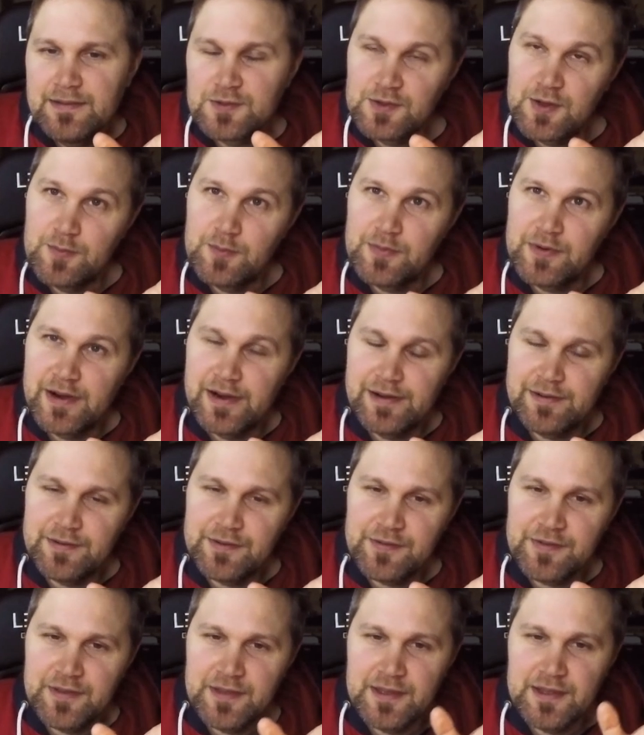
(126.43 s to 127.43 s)
sombrero
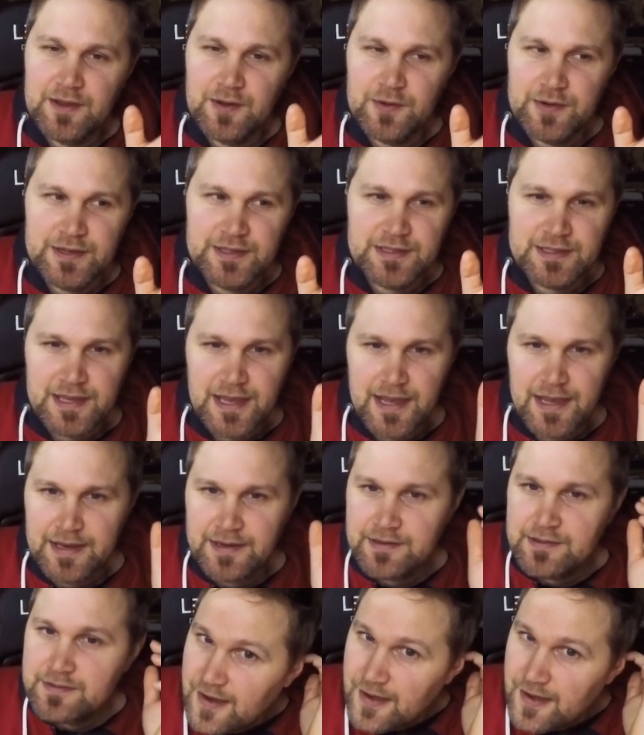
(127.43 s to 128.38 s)
thing on its head.